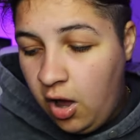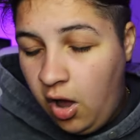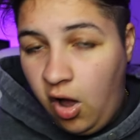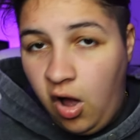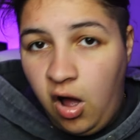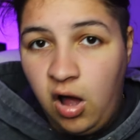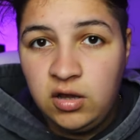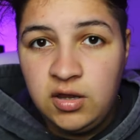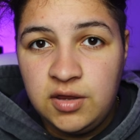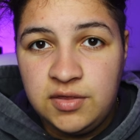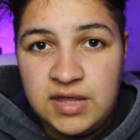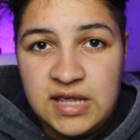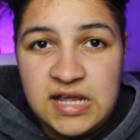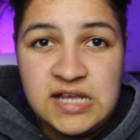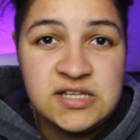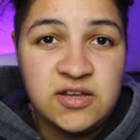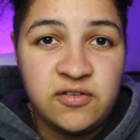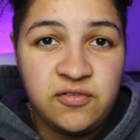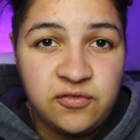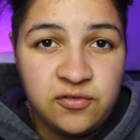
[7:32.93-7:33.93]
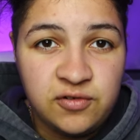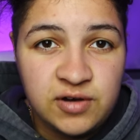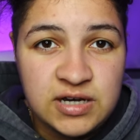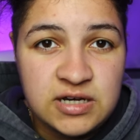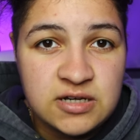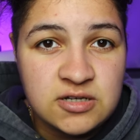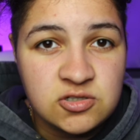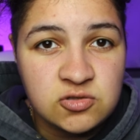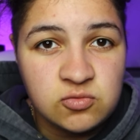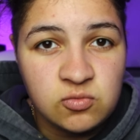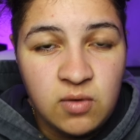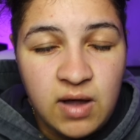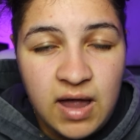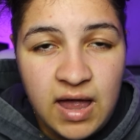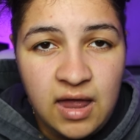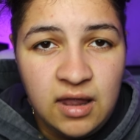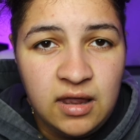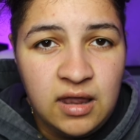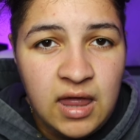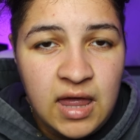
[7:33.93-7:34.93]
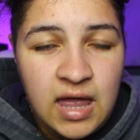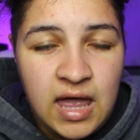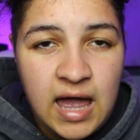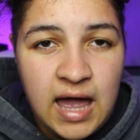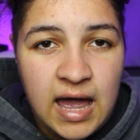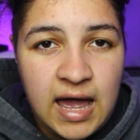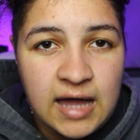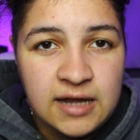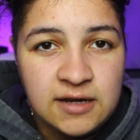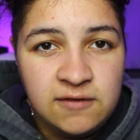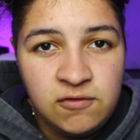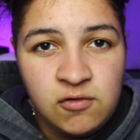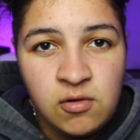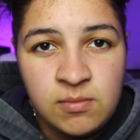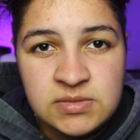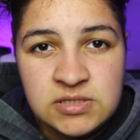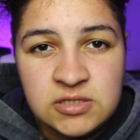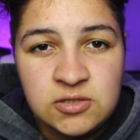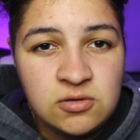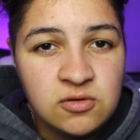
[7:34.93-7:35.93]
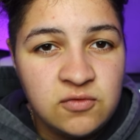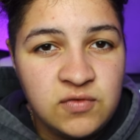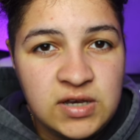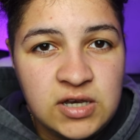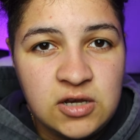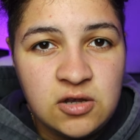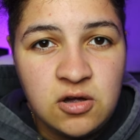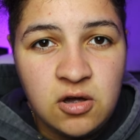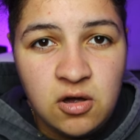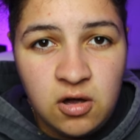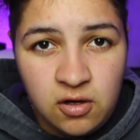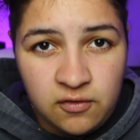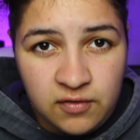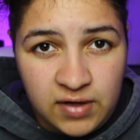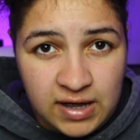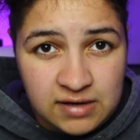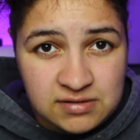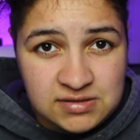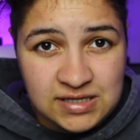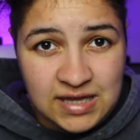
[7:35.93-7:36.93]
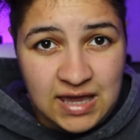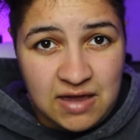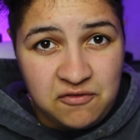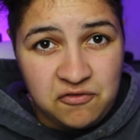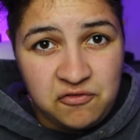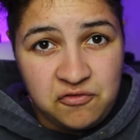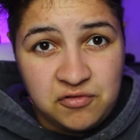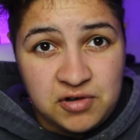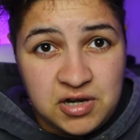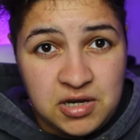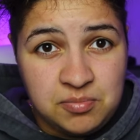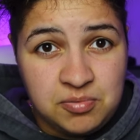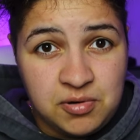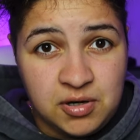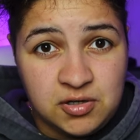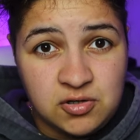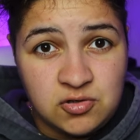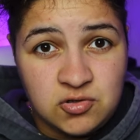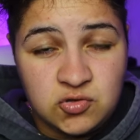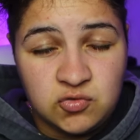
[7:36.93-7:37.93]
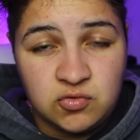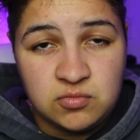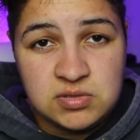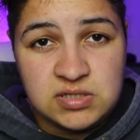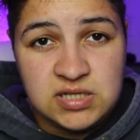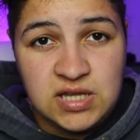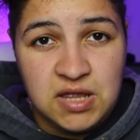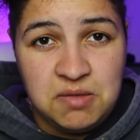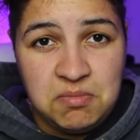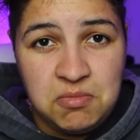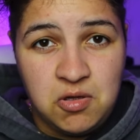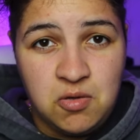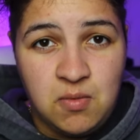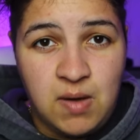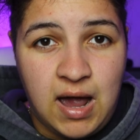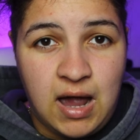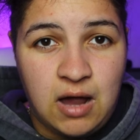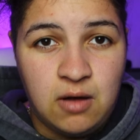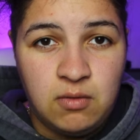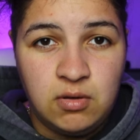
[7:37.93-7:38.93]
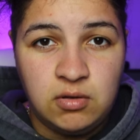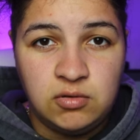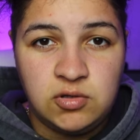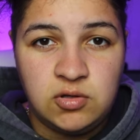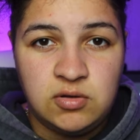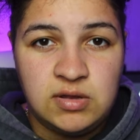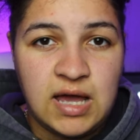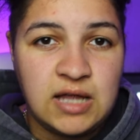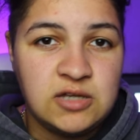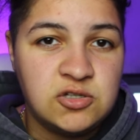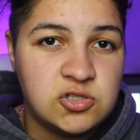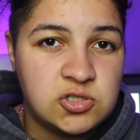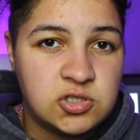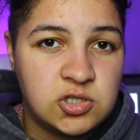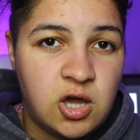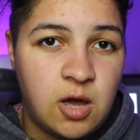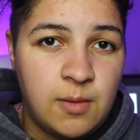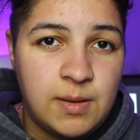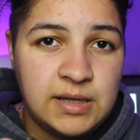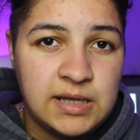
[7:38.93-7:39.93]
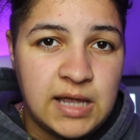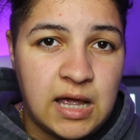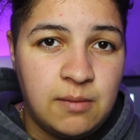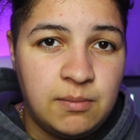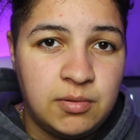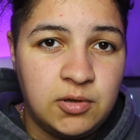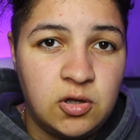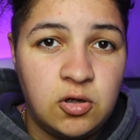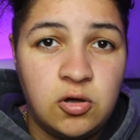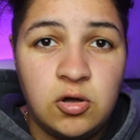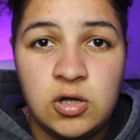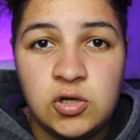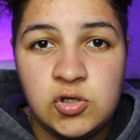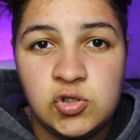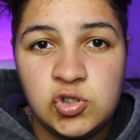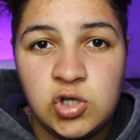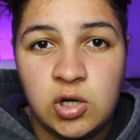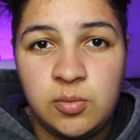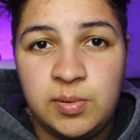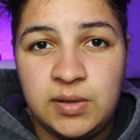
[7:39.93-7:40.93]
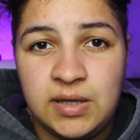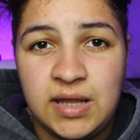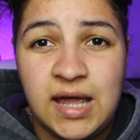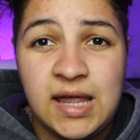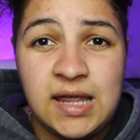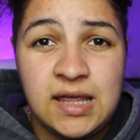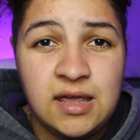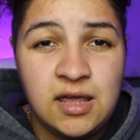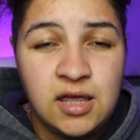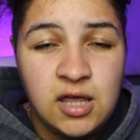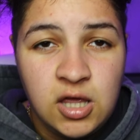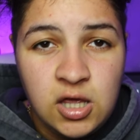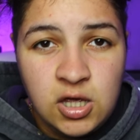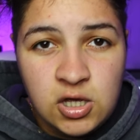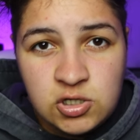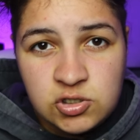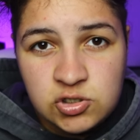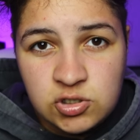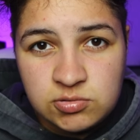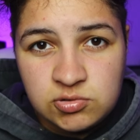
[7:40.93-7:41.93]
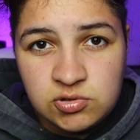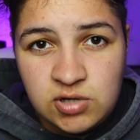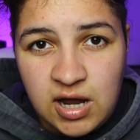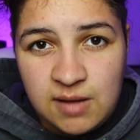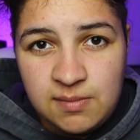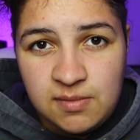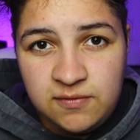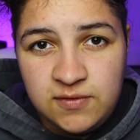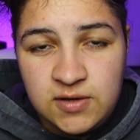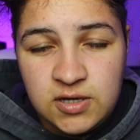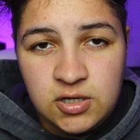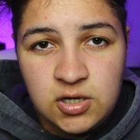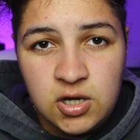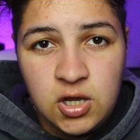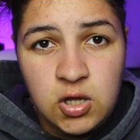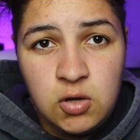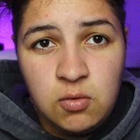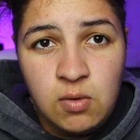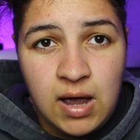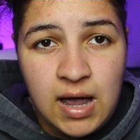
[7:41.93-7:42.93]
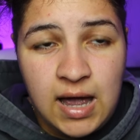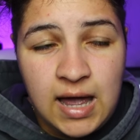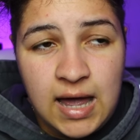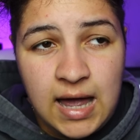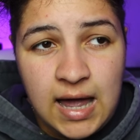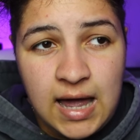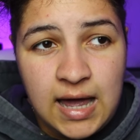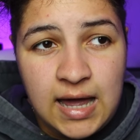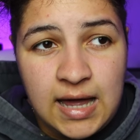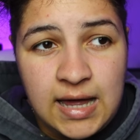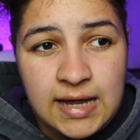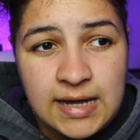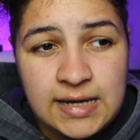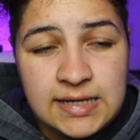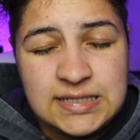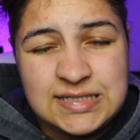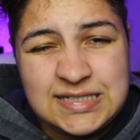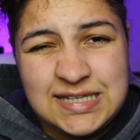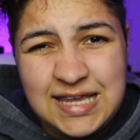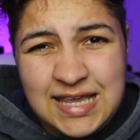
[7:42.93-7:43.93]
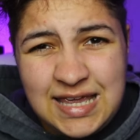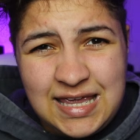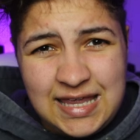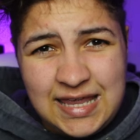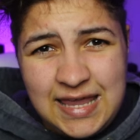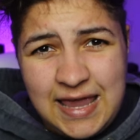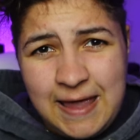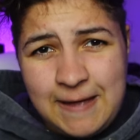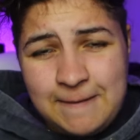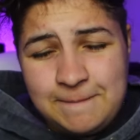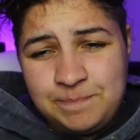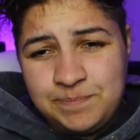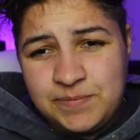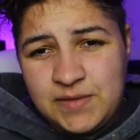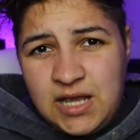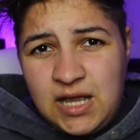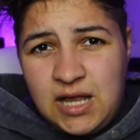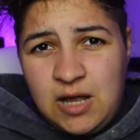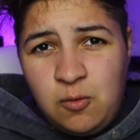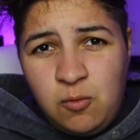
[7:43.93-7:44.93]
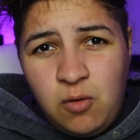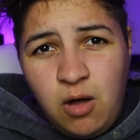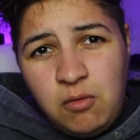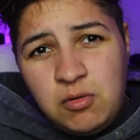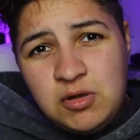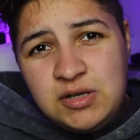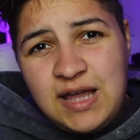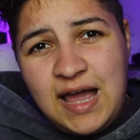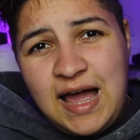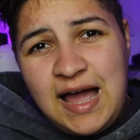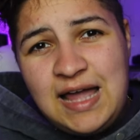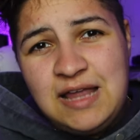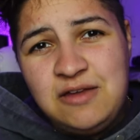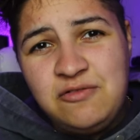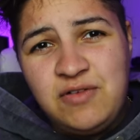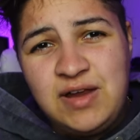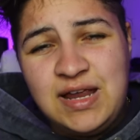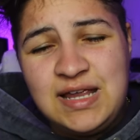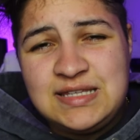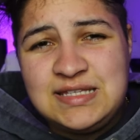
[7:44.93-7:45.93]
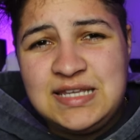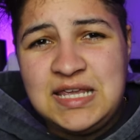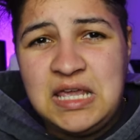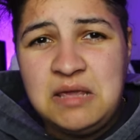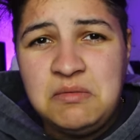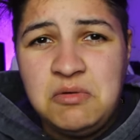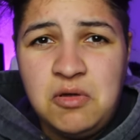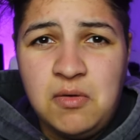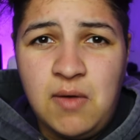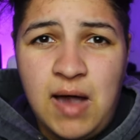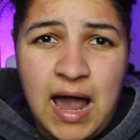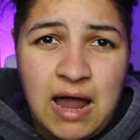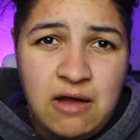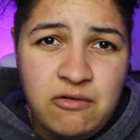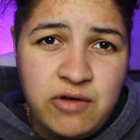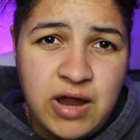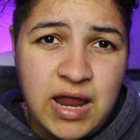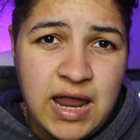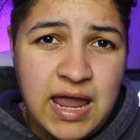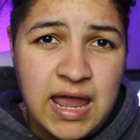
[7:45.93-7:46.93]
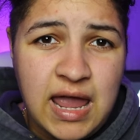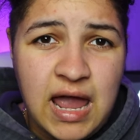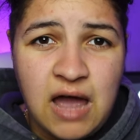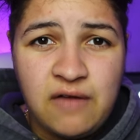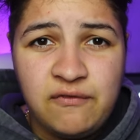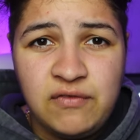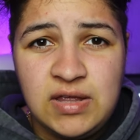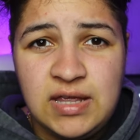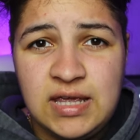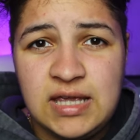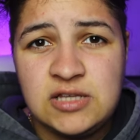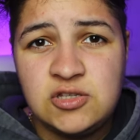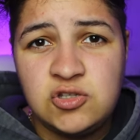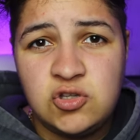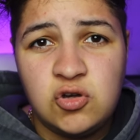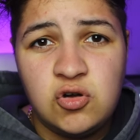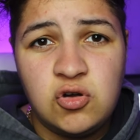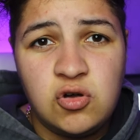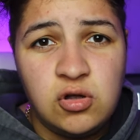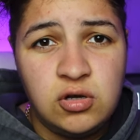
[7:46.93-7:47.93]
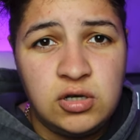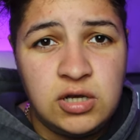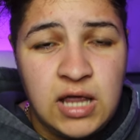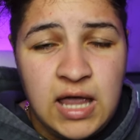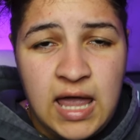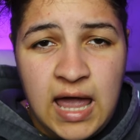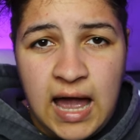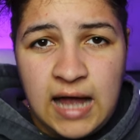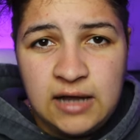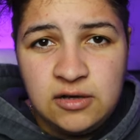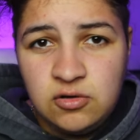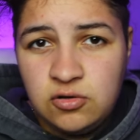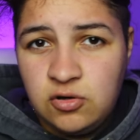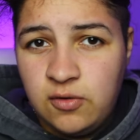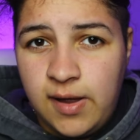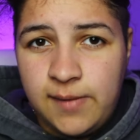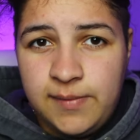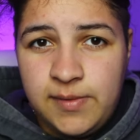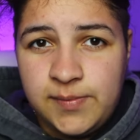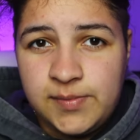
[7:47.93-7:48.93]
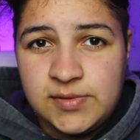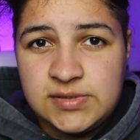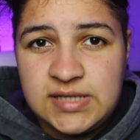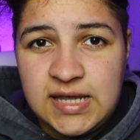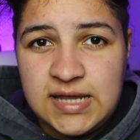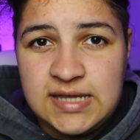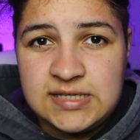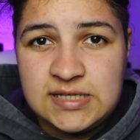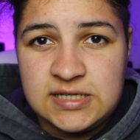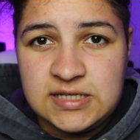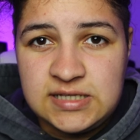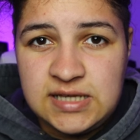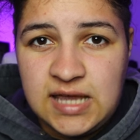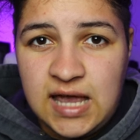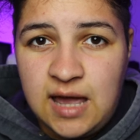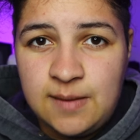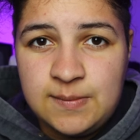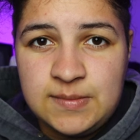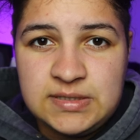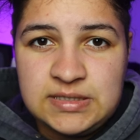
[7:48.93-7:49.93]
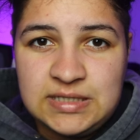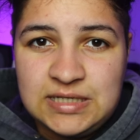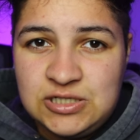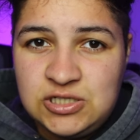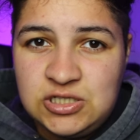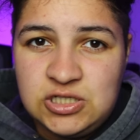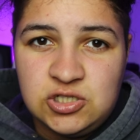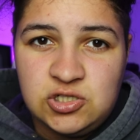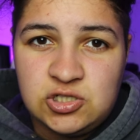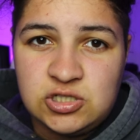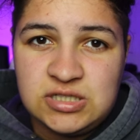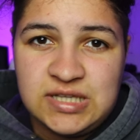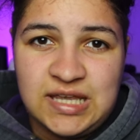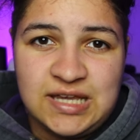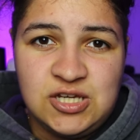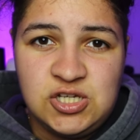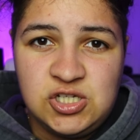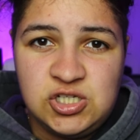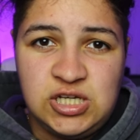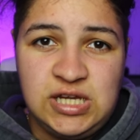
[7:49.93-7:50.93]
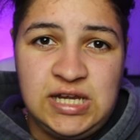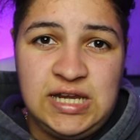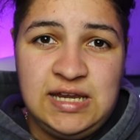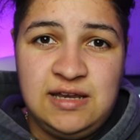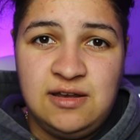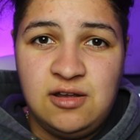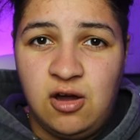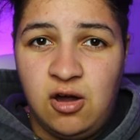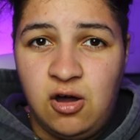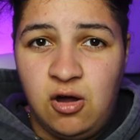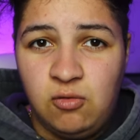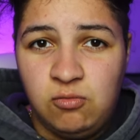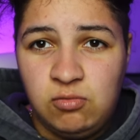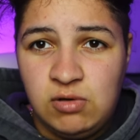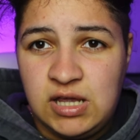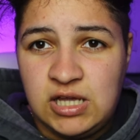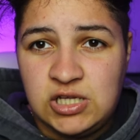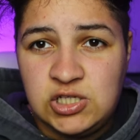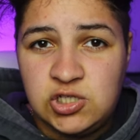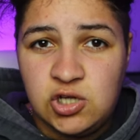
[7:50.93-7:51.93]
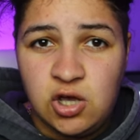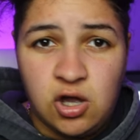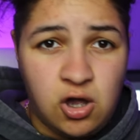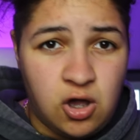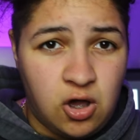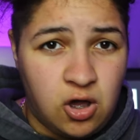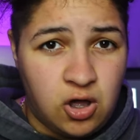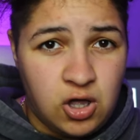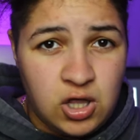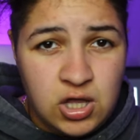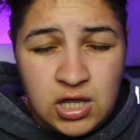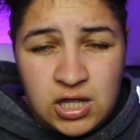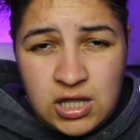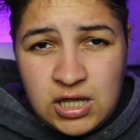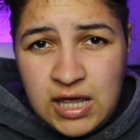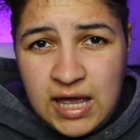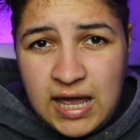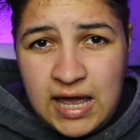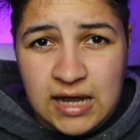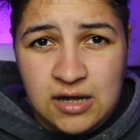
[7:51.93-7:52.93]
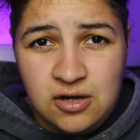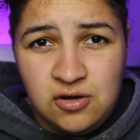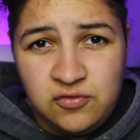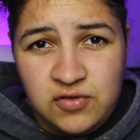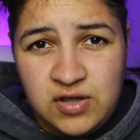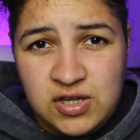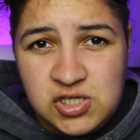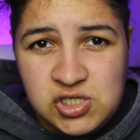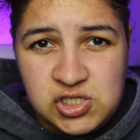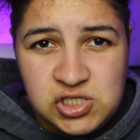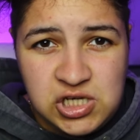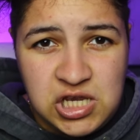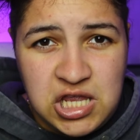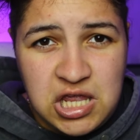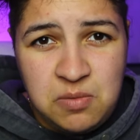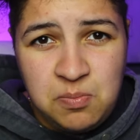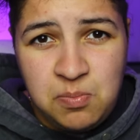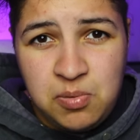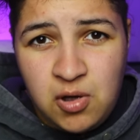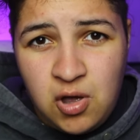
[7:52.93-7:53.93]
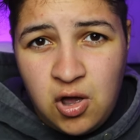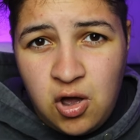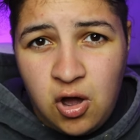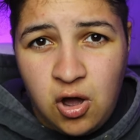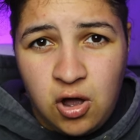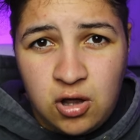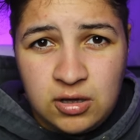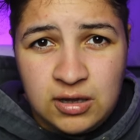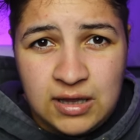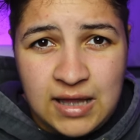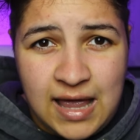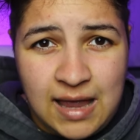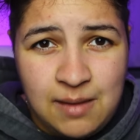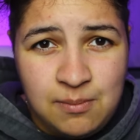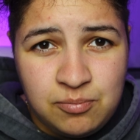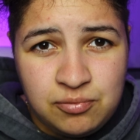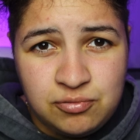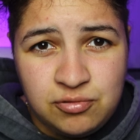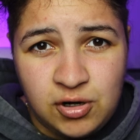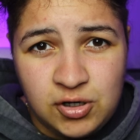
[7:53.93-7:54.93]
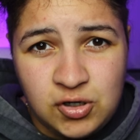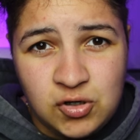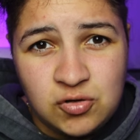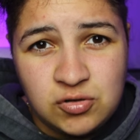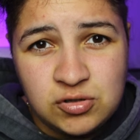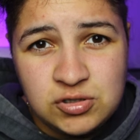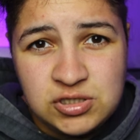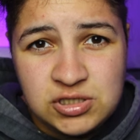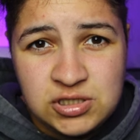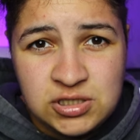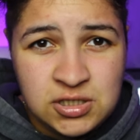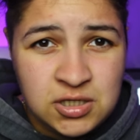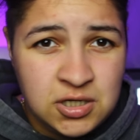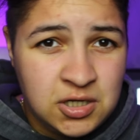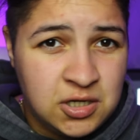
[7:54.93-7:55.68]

All of these are free as well and if you want me to do a video of how to get free products from Temu I will do that. Just comment down below and drop a like. Subscribe if you're new and yeah what would I rate Temu? I rate it, I think it's good. I don't know why people say it's a scam. It's literally just like Shein or Wish or another cheap online product